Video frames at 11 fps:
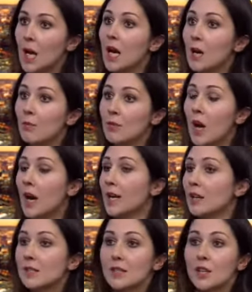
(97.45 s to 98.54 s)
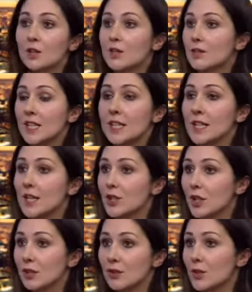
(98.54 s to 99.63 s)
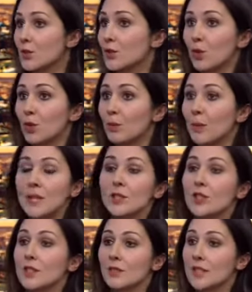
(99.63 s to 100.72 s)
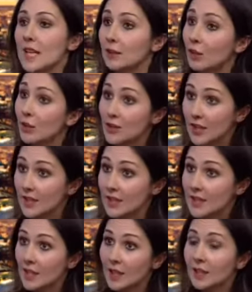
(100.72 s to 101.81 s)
I asked girls, teenage girls, to draw pictures of a technologist.